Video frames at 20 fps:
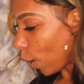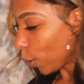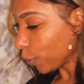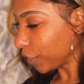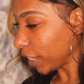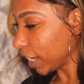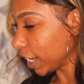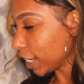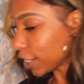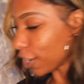
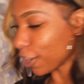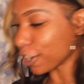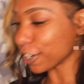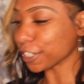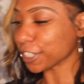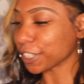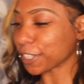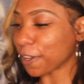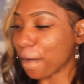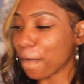These are
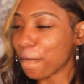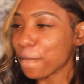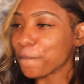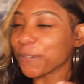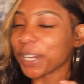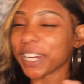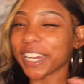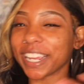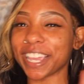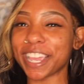so
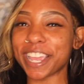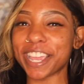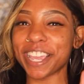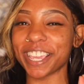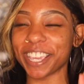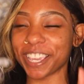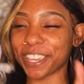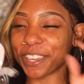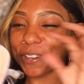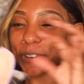freaking
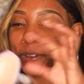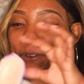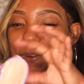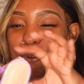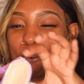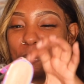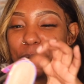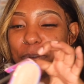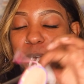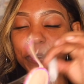
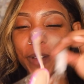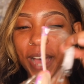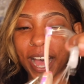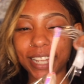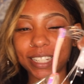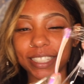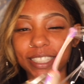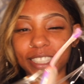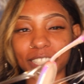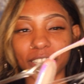cute.
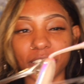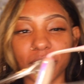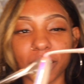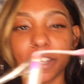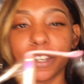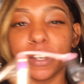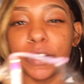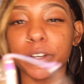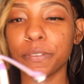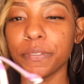I
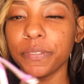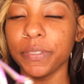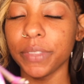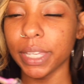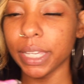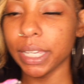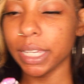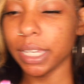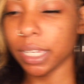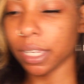love
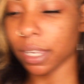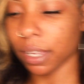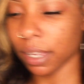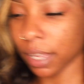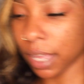the